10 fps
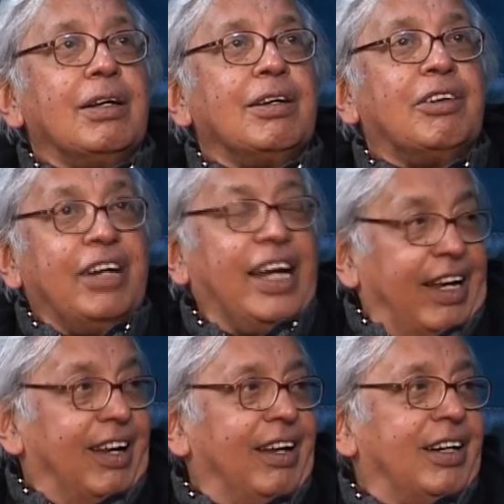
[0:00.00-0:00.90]

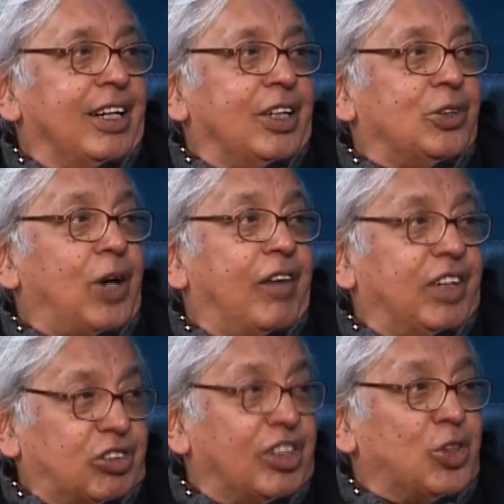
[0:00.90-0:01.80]
real to
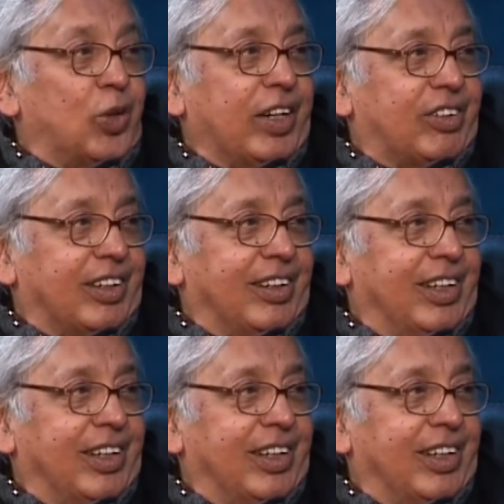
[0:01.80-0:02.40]
our situation.